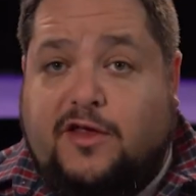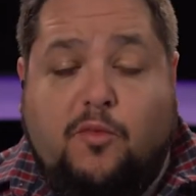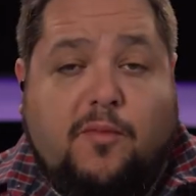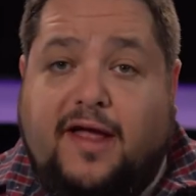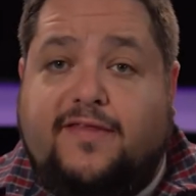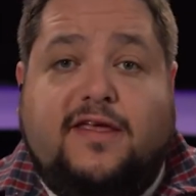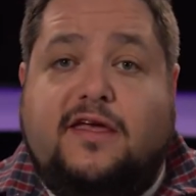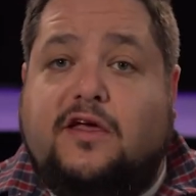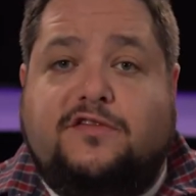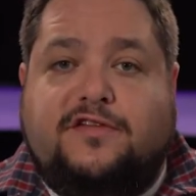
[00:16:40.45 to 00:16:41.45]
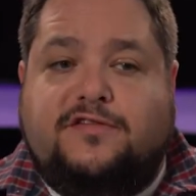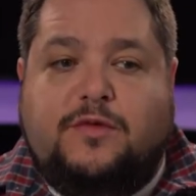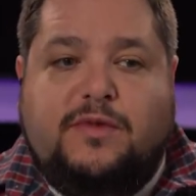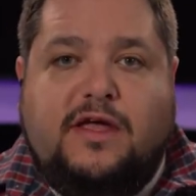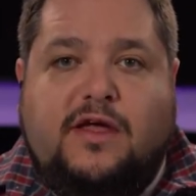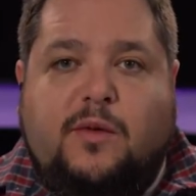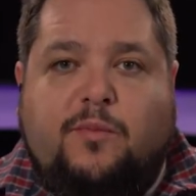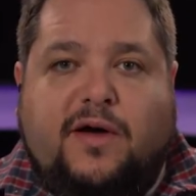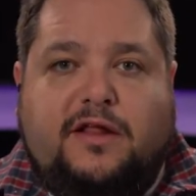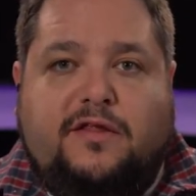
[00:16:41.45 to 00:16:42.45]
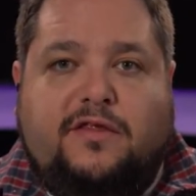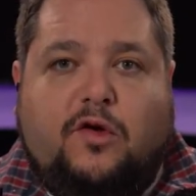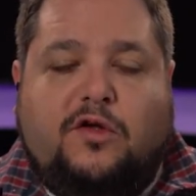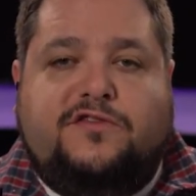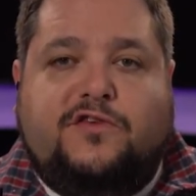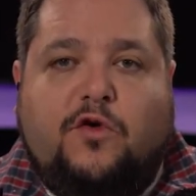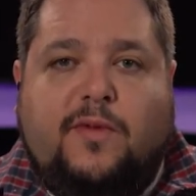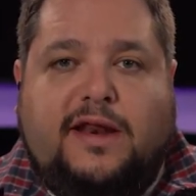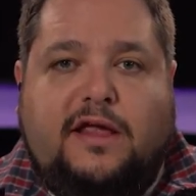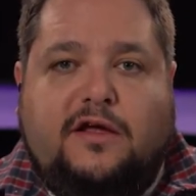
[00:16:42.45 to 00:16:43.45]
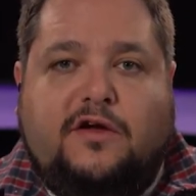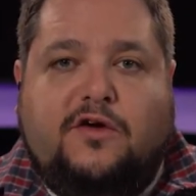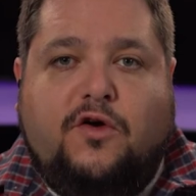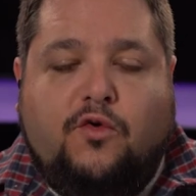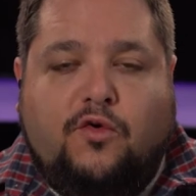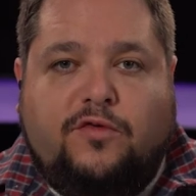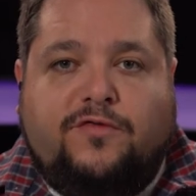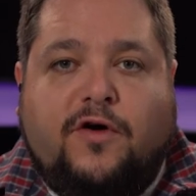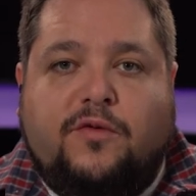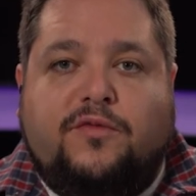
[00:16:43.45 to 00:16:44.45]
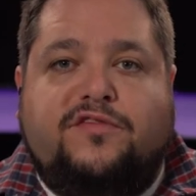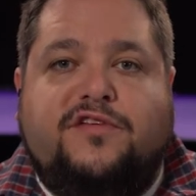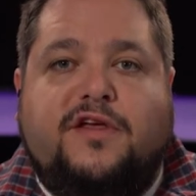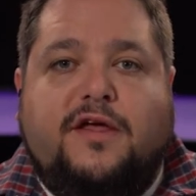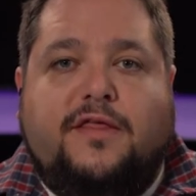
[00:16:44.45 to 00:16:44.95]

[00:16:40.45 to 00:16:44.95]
I don't mind the ecosystem, but there are so many cool phones